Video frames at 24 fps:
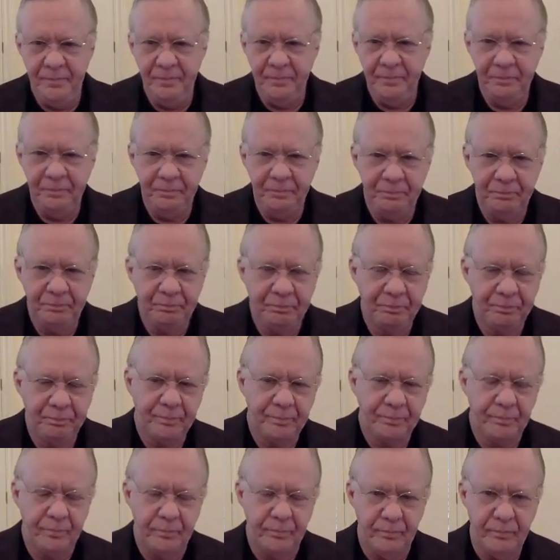
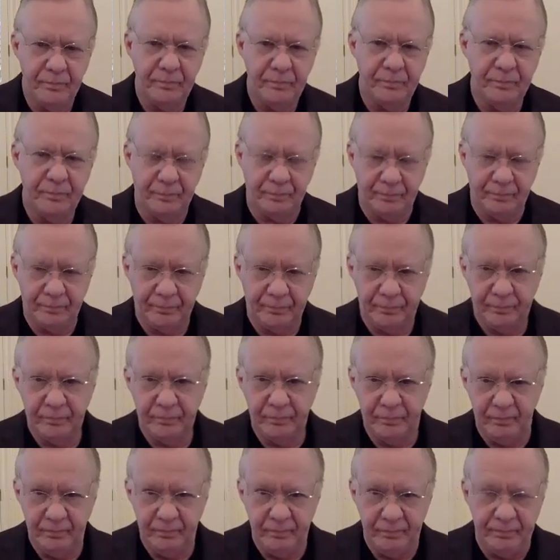
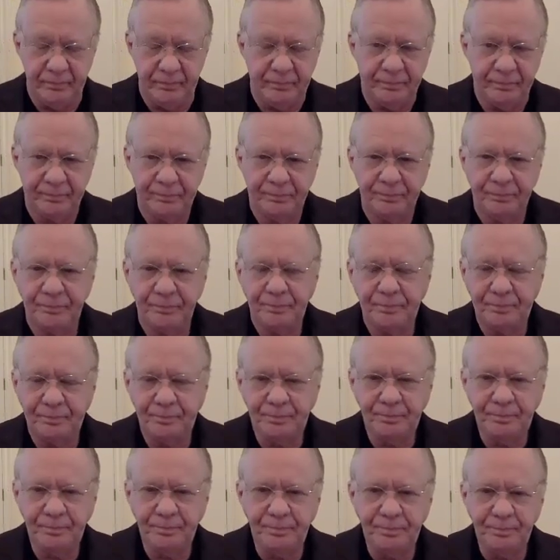
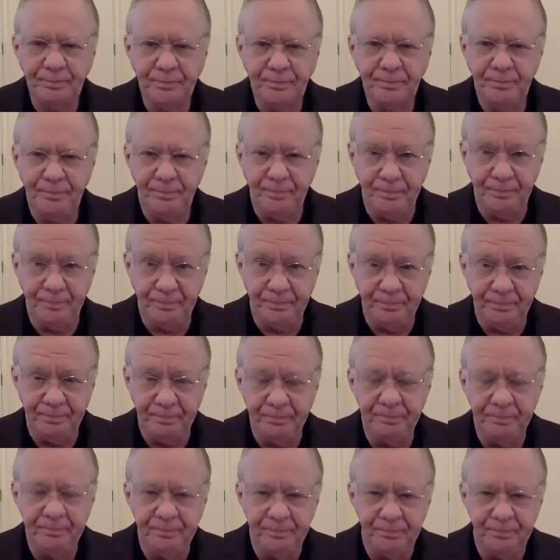
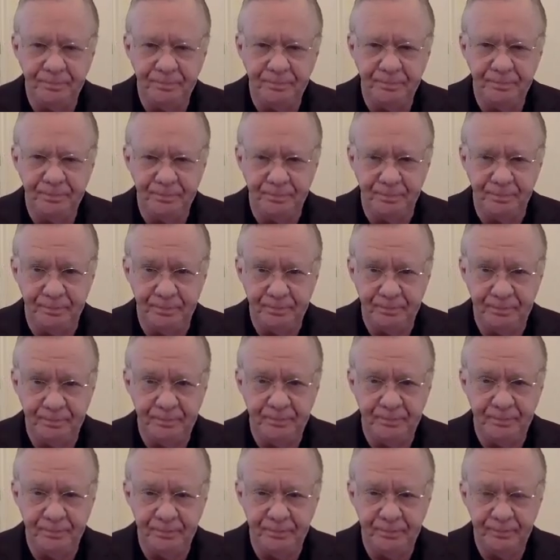
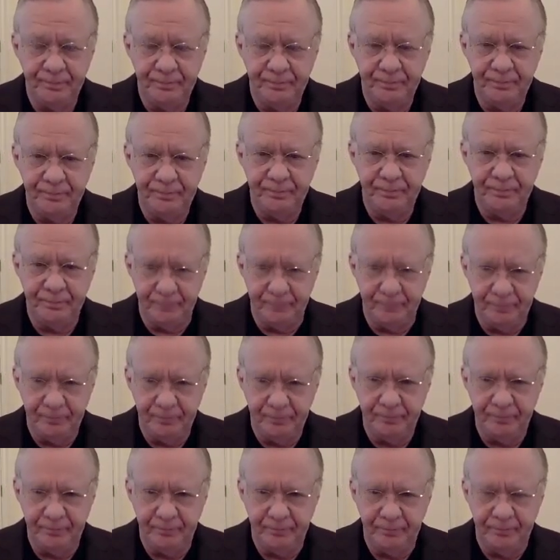
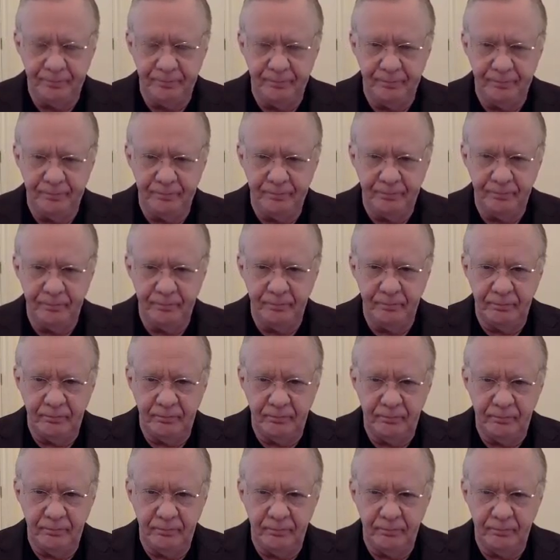
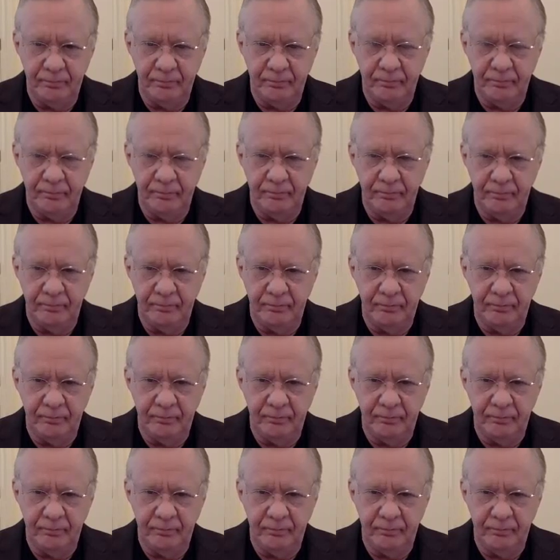The person shown says nothing.